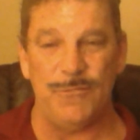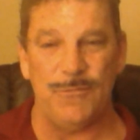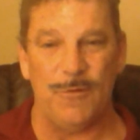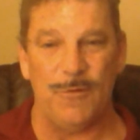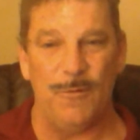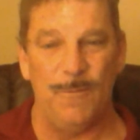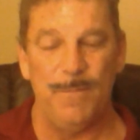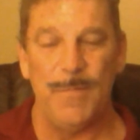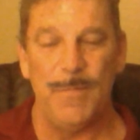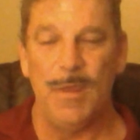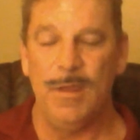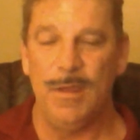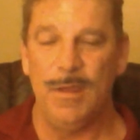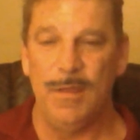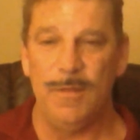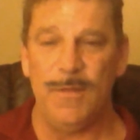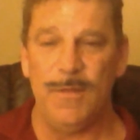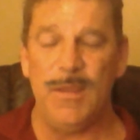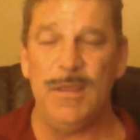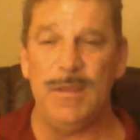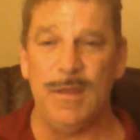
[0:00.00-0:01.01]
So
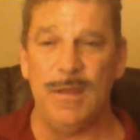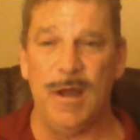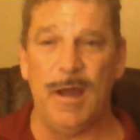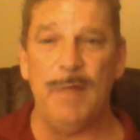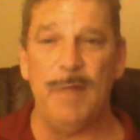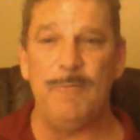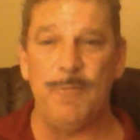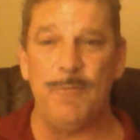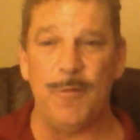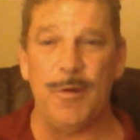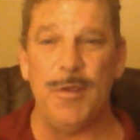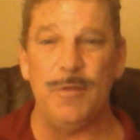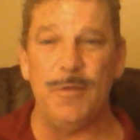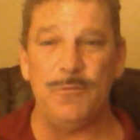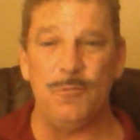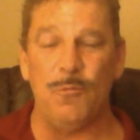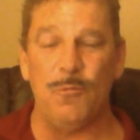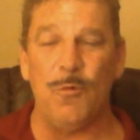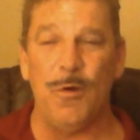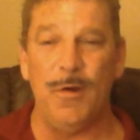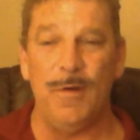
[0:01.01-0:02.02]
thank God for
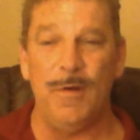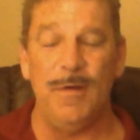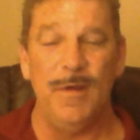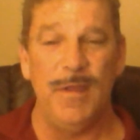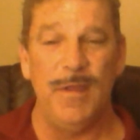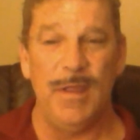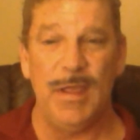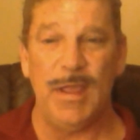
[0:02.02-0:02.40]
his word,